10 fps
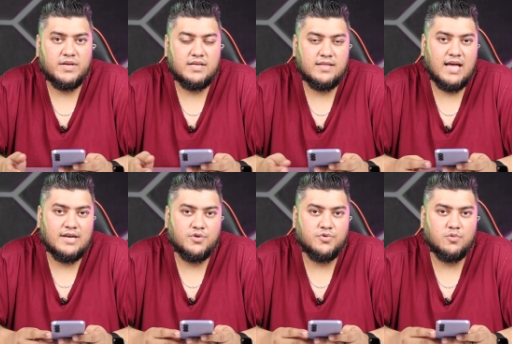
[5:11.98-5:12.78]
we did the
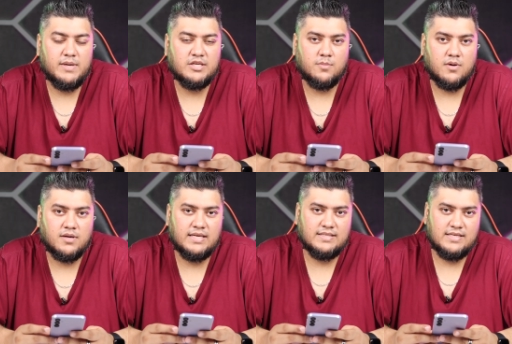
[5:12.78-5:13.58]
Antutu
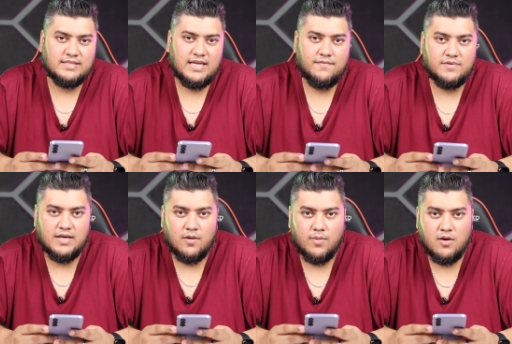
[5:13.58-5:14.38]
benchmark test, this gave
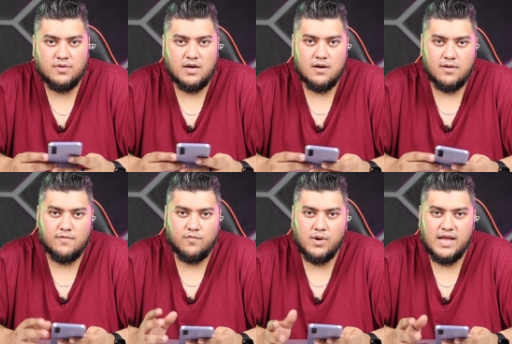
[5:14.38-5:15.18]
us around
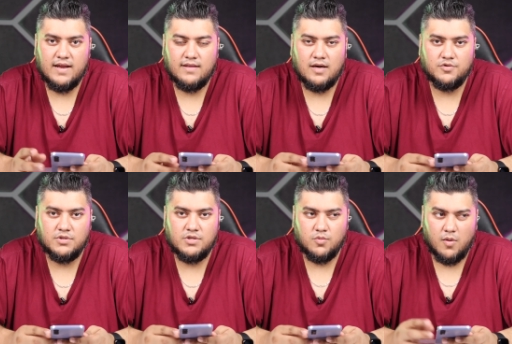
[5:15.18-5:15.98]

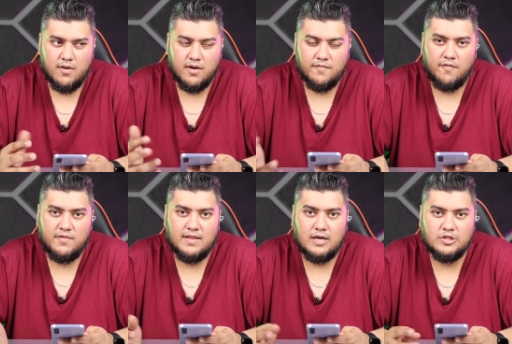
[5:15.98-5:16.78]
148,000 to
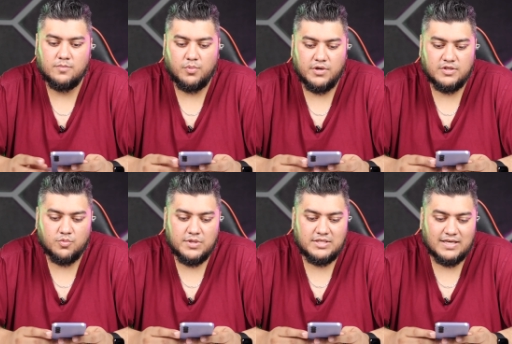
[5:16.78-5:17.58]
150,000
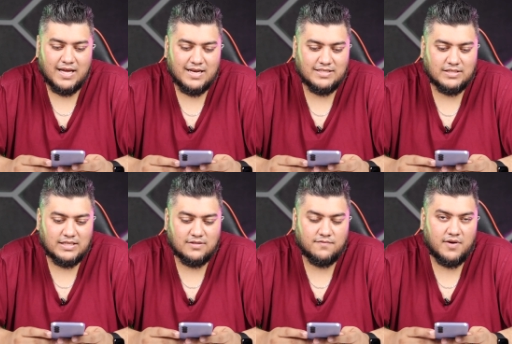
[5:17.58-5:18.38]
points, which again is
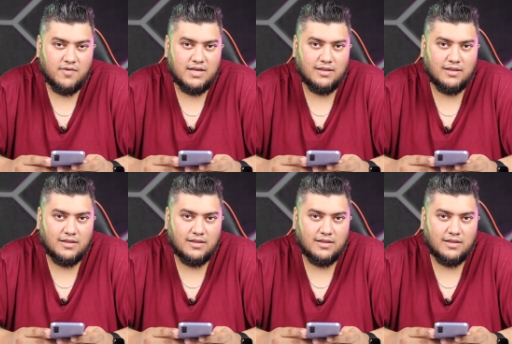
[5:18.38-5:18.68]
very